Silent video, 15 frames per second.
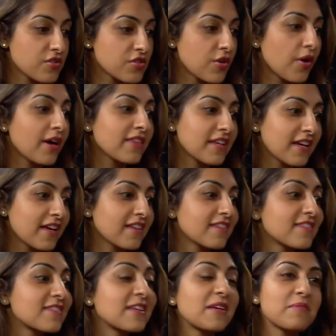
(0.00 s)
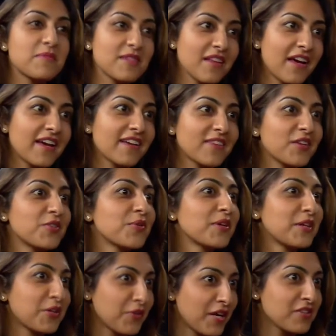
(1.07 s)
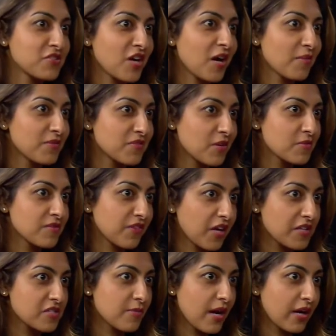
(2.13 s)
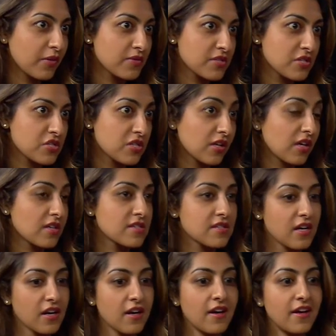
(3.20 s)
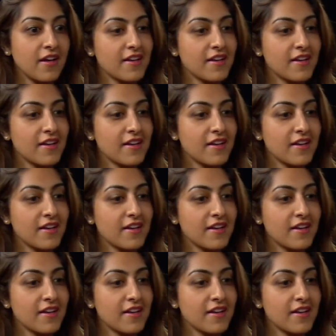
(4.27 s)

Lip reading: So I think it seems like they're doing a great job in terms of customer acquisition because they're